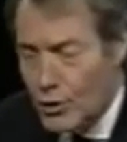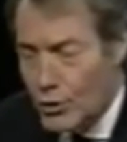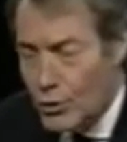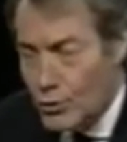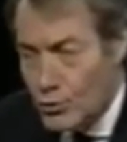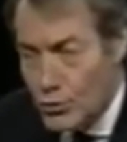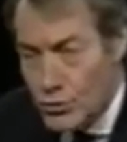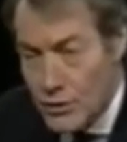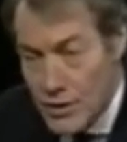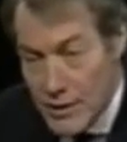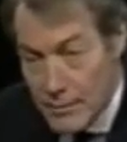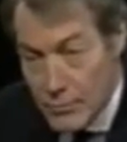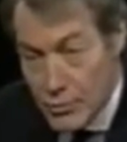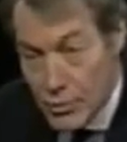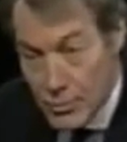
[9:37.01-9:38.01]
You
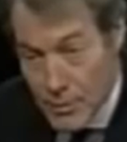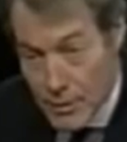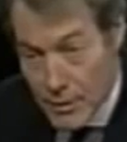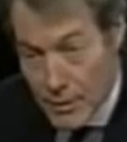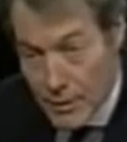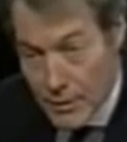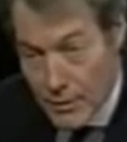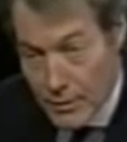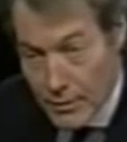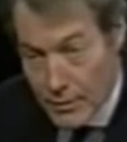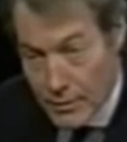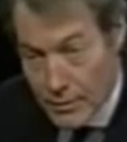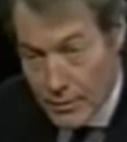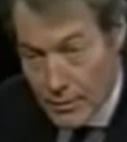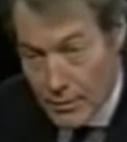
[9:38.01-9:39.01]
seem to me,
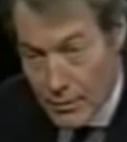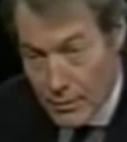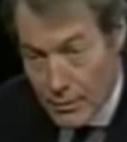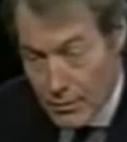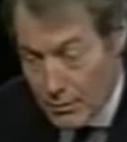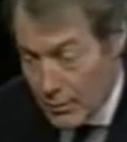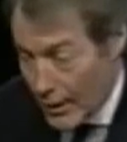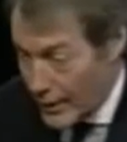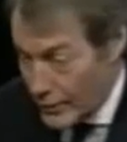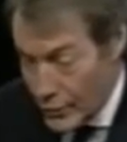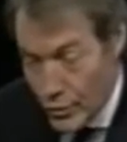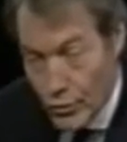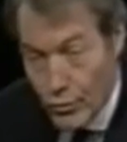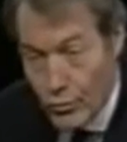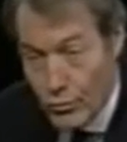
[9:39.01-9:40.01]
not
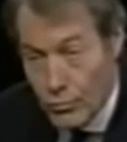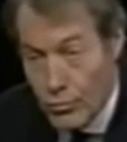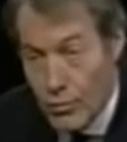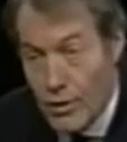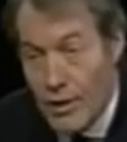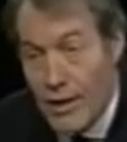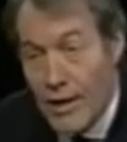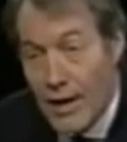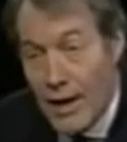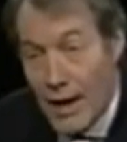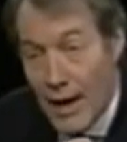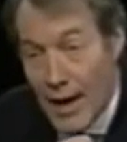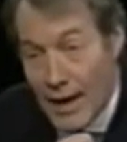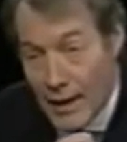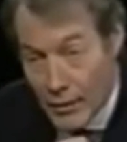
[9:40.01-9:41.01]
new,
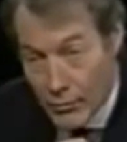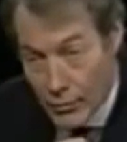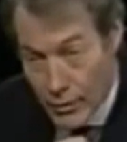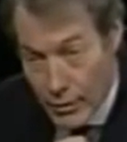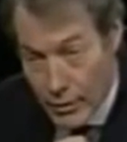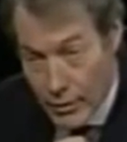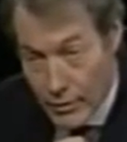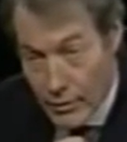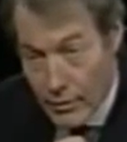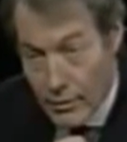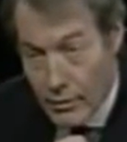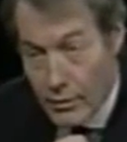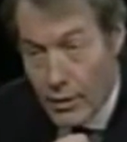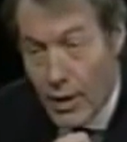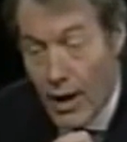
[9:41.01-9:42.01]
angry
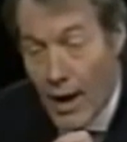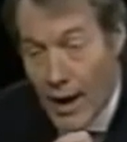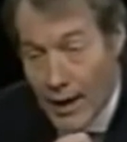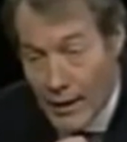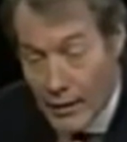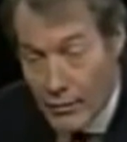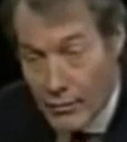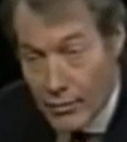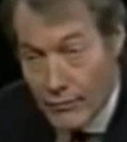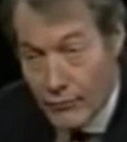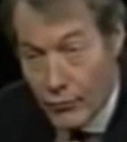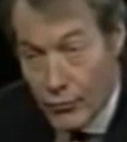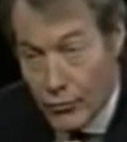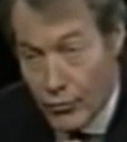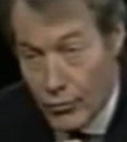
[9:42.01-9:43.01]

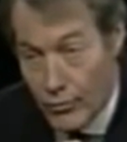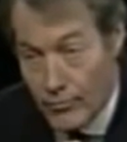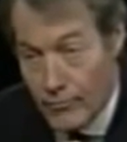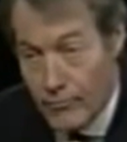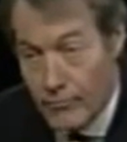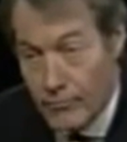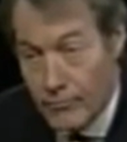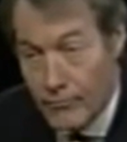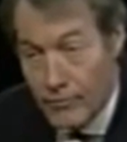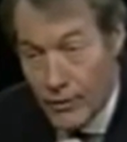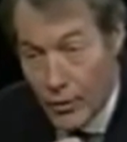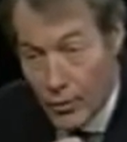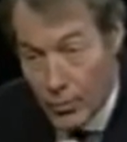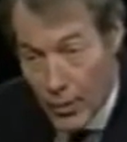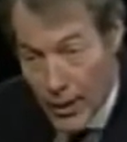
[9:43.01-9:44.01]
for your
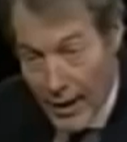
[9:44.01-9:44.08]
fellow